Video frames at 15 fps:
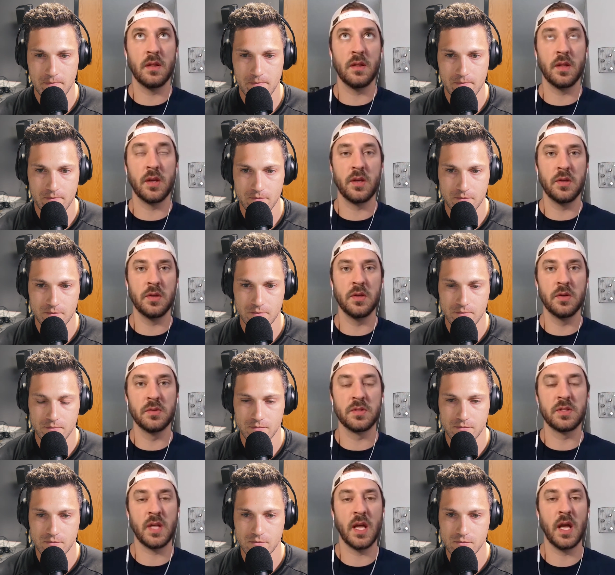Speaker 1: the cue
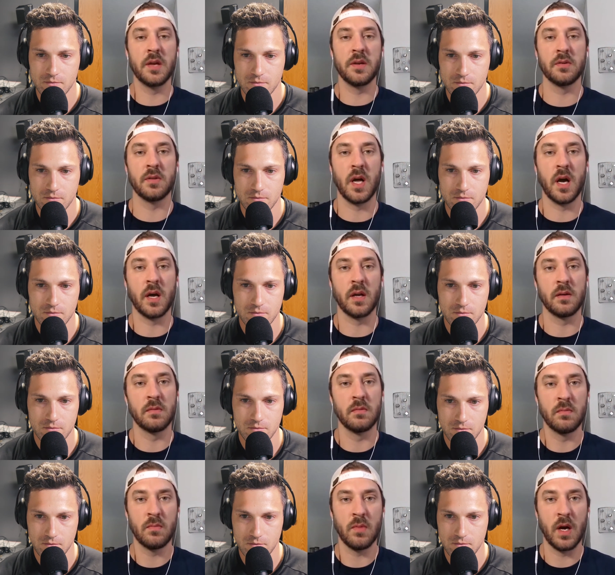stay on your line,
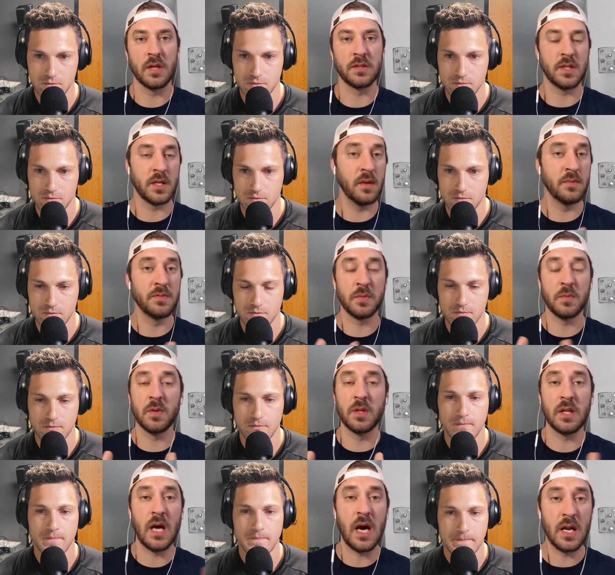right? So that comes from a
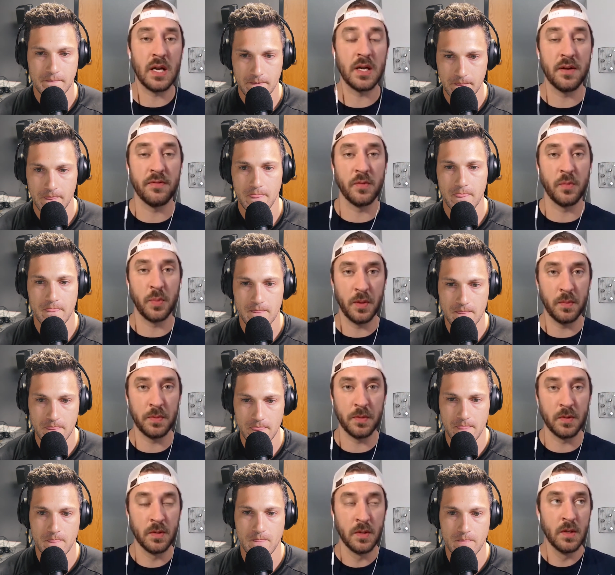lot of different
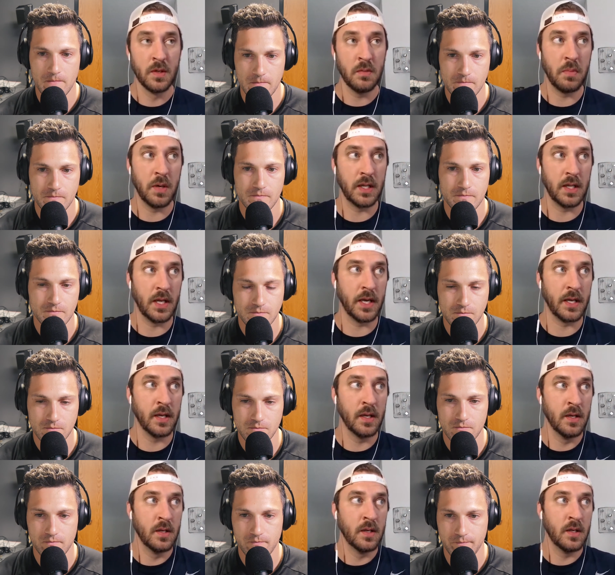people, but like
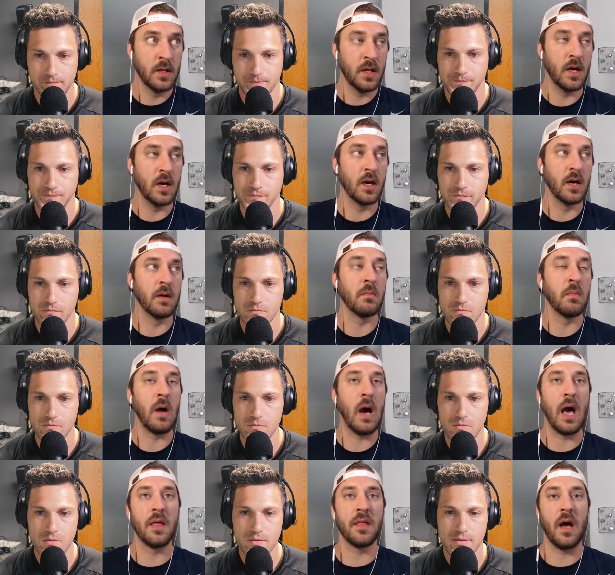um
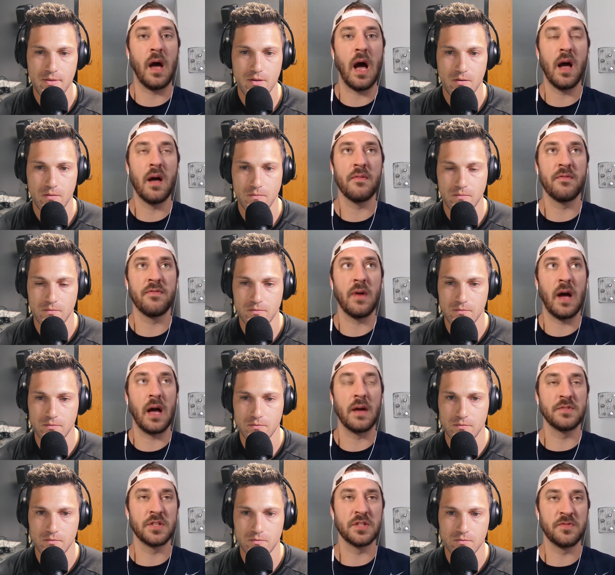i i've
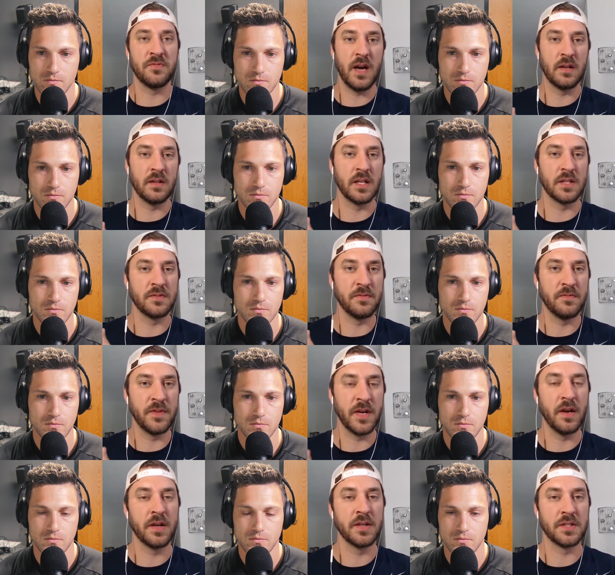i've just found that that's
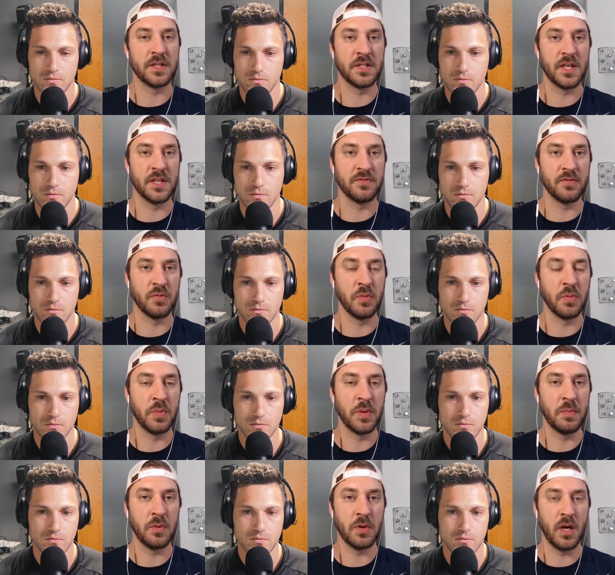very successful for
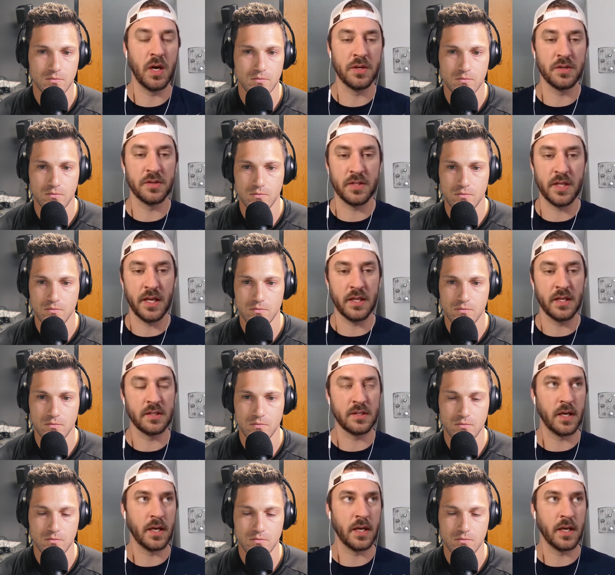people to understand it's